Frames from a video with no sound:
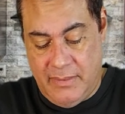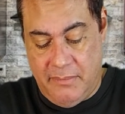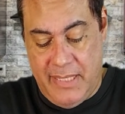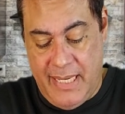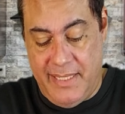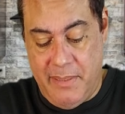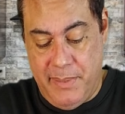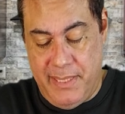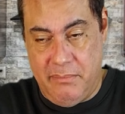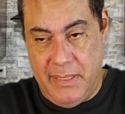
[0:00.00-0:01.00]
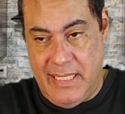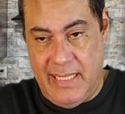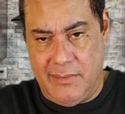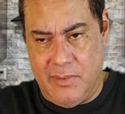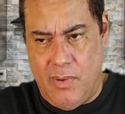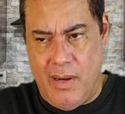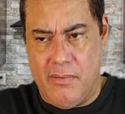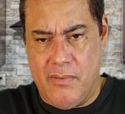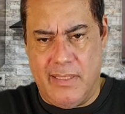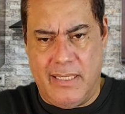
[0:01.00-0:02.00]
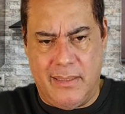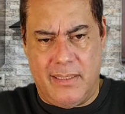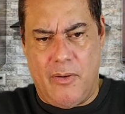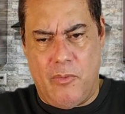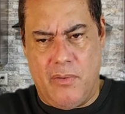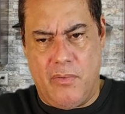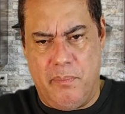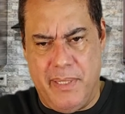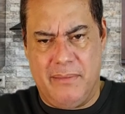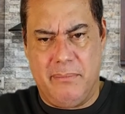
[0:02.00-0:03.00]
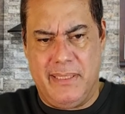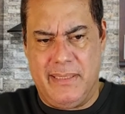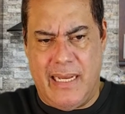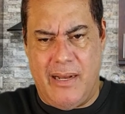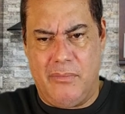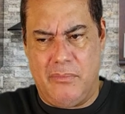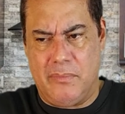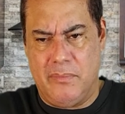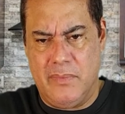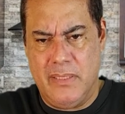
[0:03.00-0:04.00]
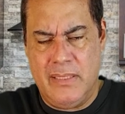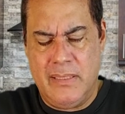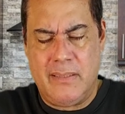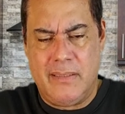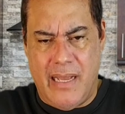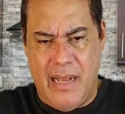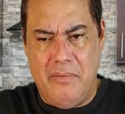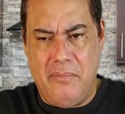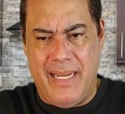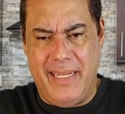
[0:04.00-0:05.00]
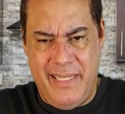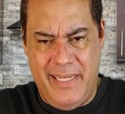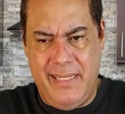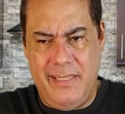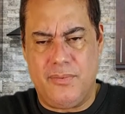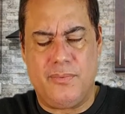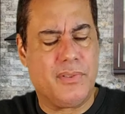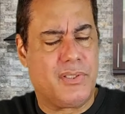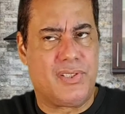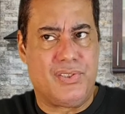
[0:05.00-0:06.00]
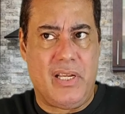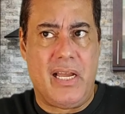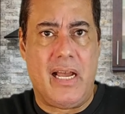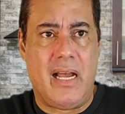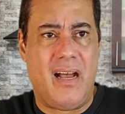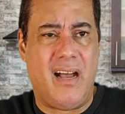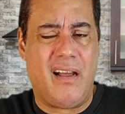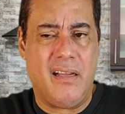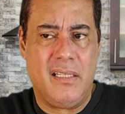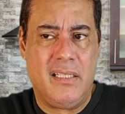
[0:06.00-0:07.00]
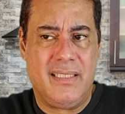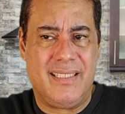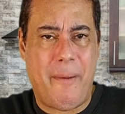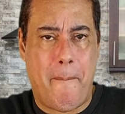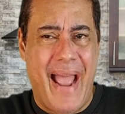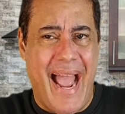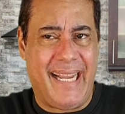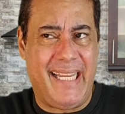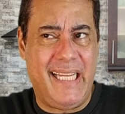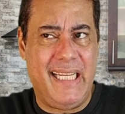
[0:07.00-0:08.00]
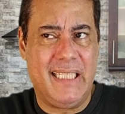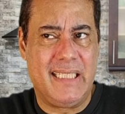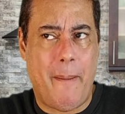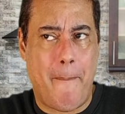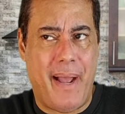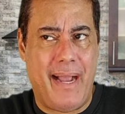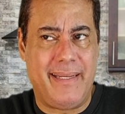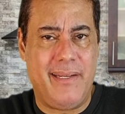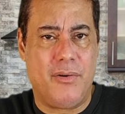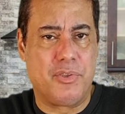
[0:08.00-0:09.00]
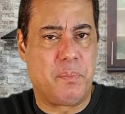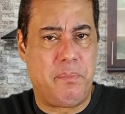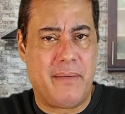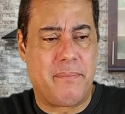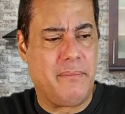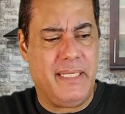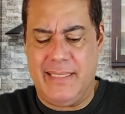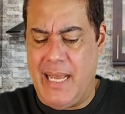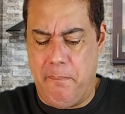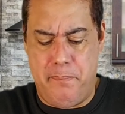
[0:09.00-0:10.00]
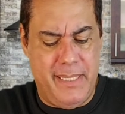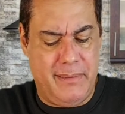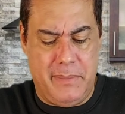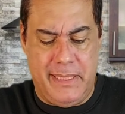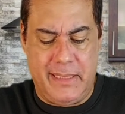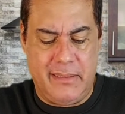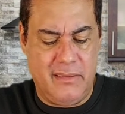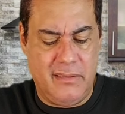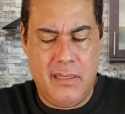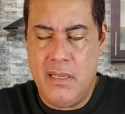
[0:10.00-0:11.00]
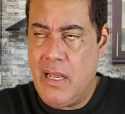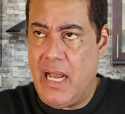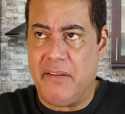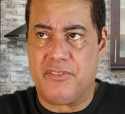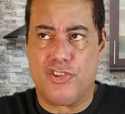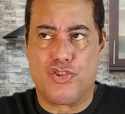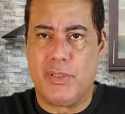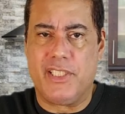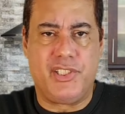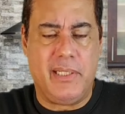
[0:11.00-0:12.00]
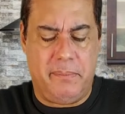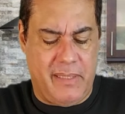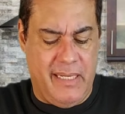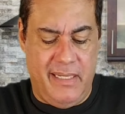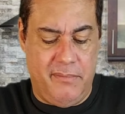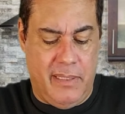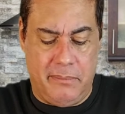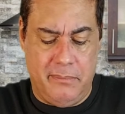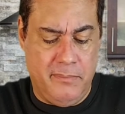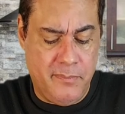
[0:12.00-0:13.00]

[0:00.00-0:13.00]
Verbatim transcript: Sometimes they beat me. Like the one who, the last one who beat me down, down my knees was uh, the Paqui, the Paqui Ghost Pepper, man, that beat me. After three chips, I give up.